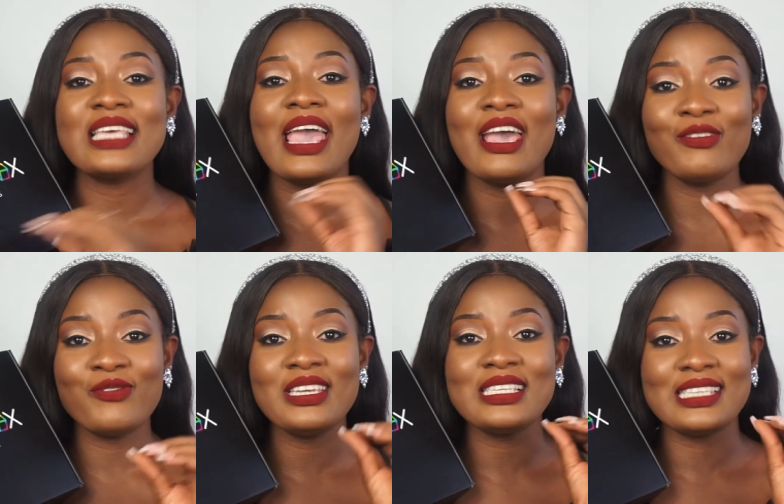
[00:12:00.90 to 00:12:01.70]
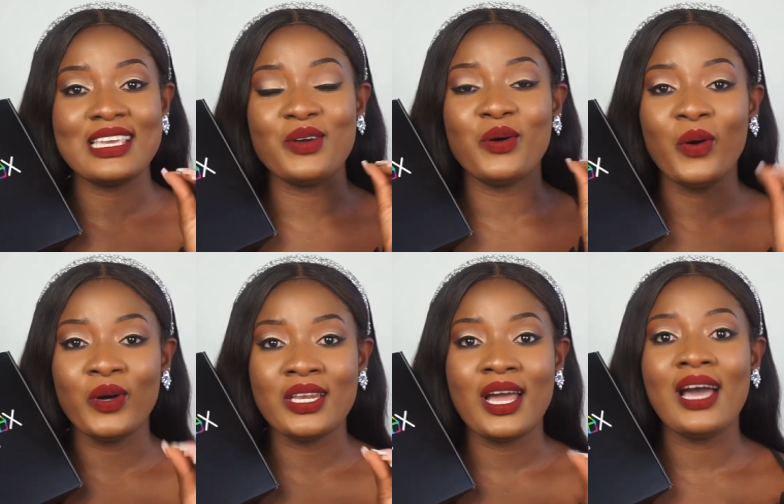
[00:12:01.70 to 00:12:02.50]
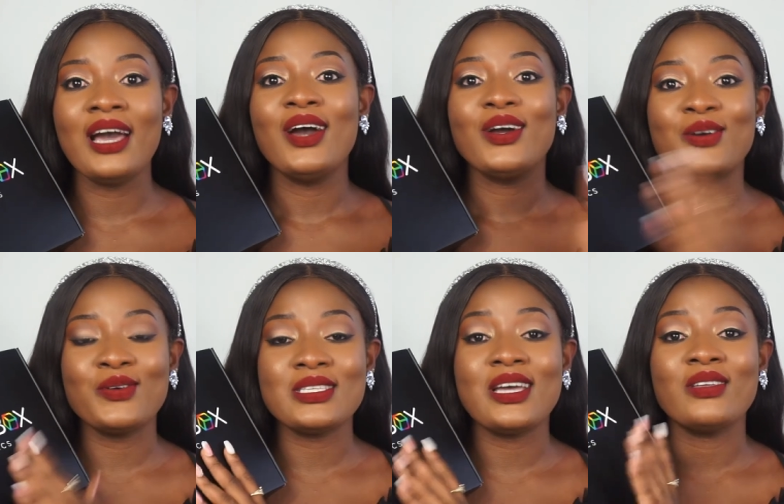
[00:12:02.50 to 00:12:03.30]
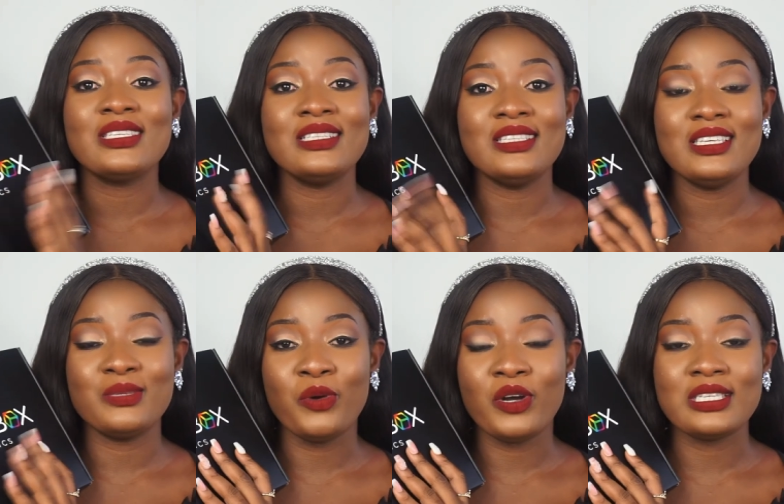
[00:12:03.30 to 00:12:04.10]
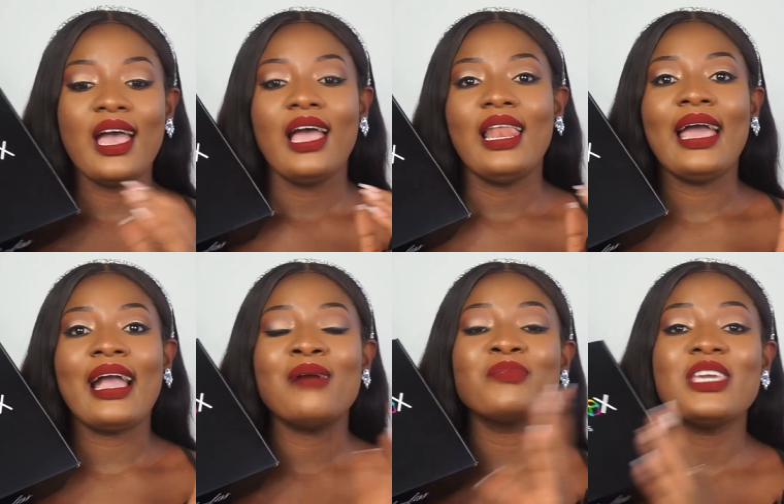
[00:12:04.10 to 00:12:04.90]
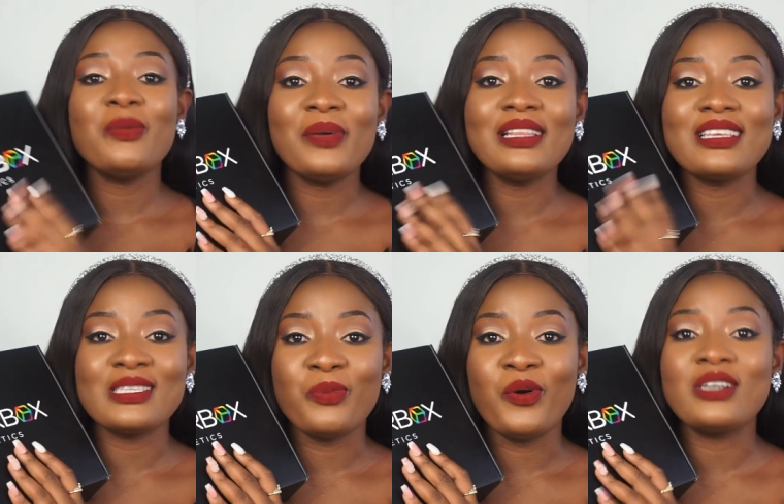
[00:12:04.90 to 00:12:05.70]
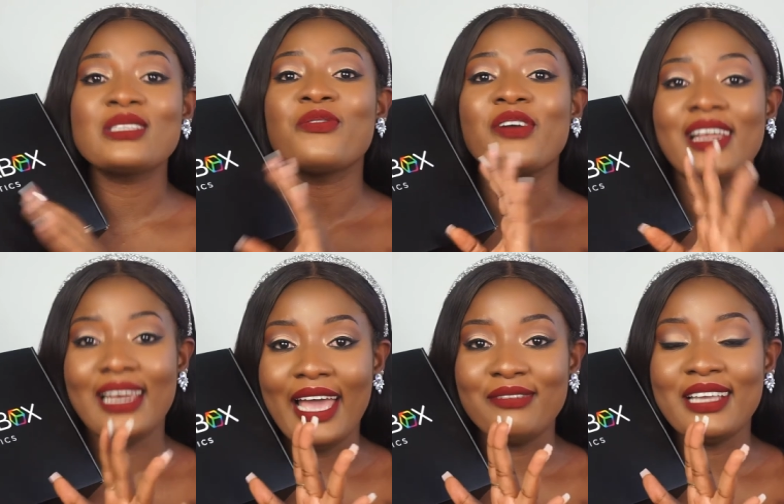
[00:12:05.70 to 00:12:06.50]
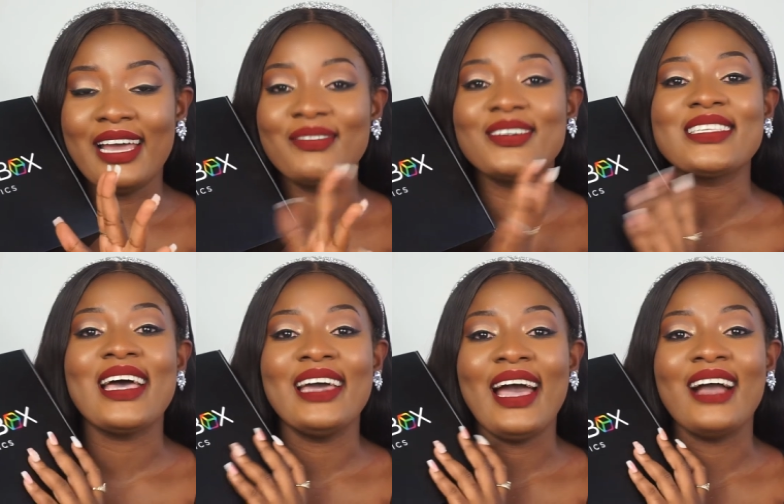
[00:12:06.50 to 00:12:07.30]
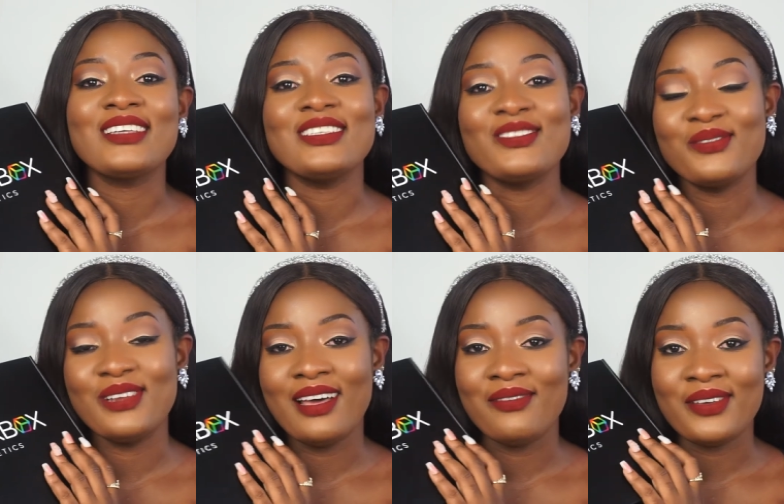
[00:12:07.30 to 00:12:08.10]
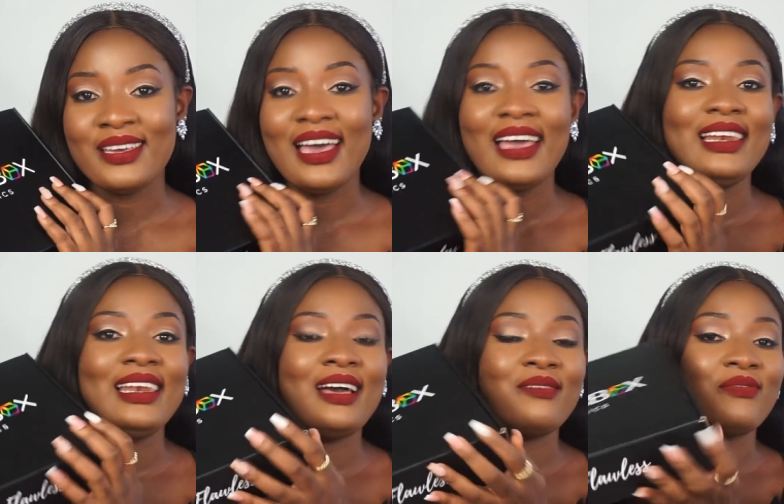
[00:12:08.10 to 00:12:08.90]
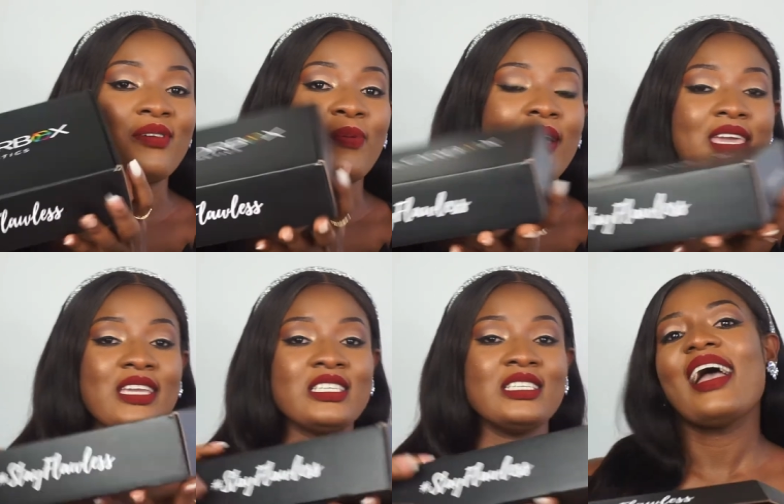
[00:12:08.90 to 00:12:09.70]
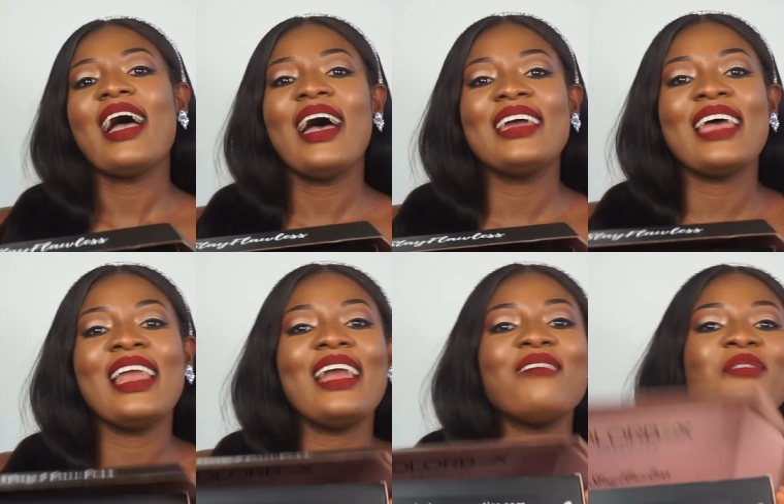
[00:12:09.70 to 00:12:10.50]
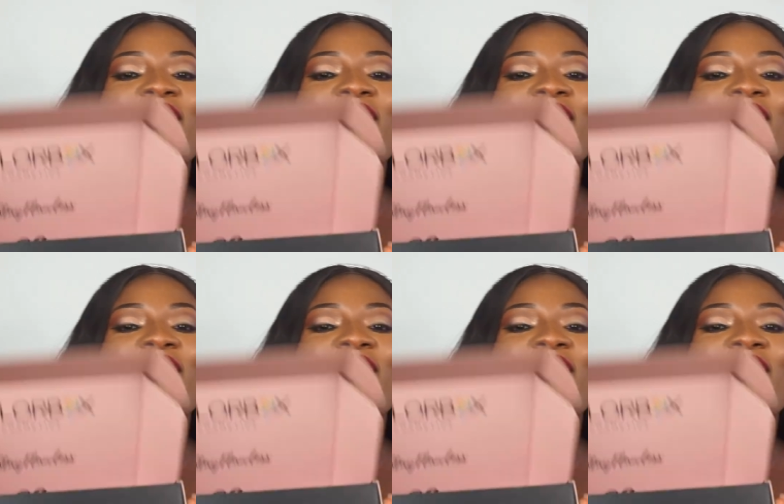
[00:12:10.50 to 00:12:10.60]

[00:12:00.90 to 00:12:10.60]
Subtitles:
every single order goes out in these boxes. Like I'm keeping this box for a lifetime because I actually do love it. I love the packaging and I love the